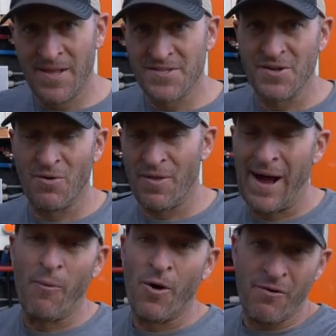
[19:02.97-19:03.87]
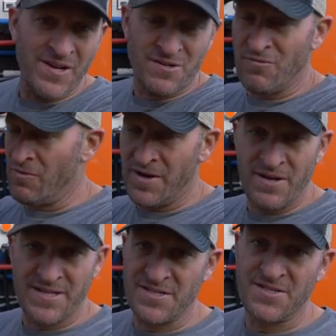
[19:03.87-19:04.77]
So that water I don't run
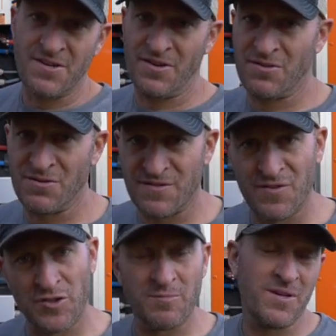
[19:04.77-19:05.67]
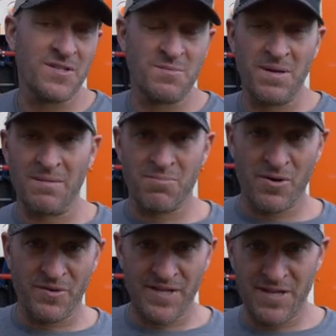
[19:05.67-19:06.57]
necessarily through this filter because it's being
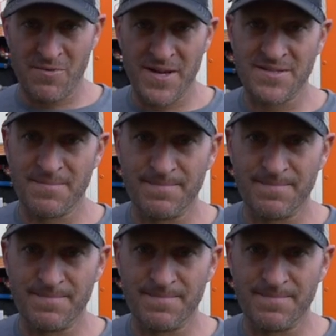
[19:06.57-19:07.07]
boiled anyways.